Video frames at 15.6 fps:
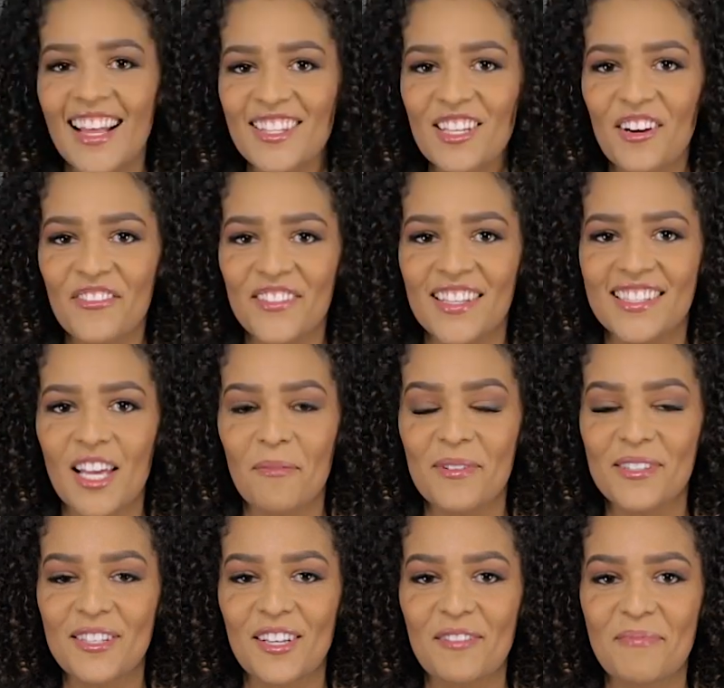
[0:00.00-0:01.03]
That's all for this
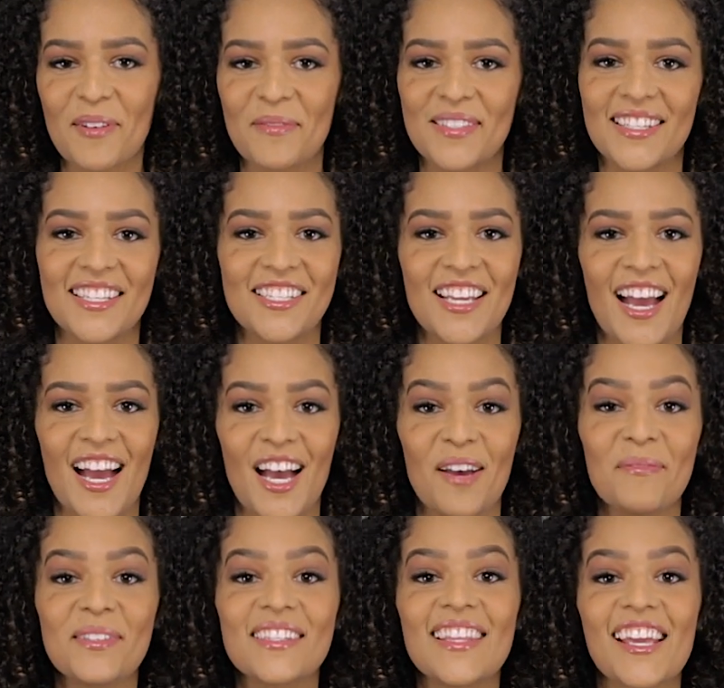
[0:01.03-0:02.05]
episode of PBC Jabs.